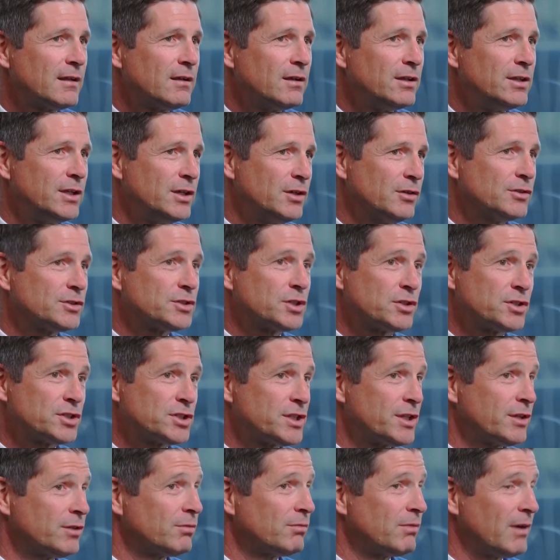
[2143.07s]
yields are
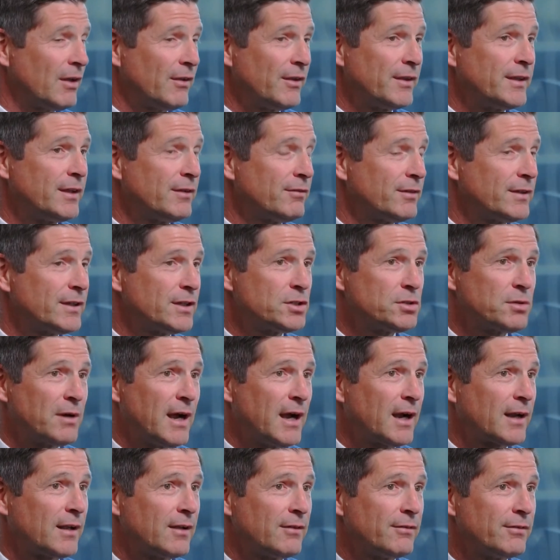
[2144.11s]
still relatively
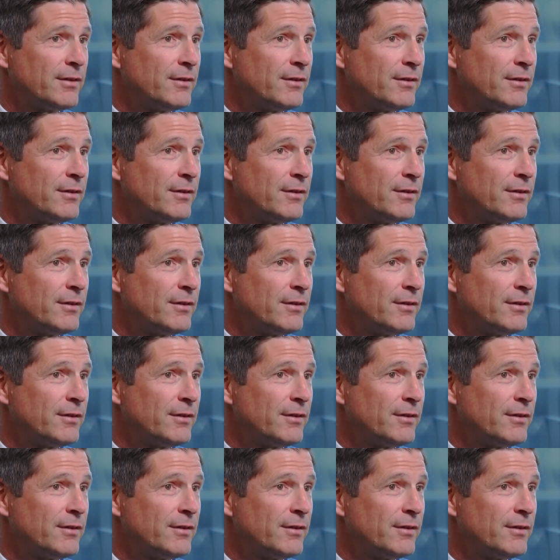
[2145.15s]
attractive.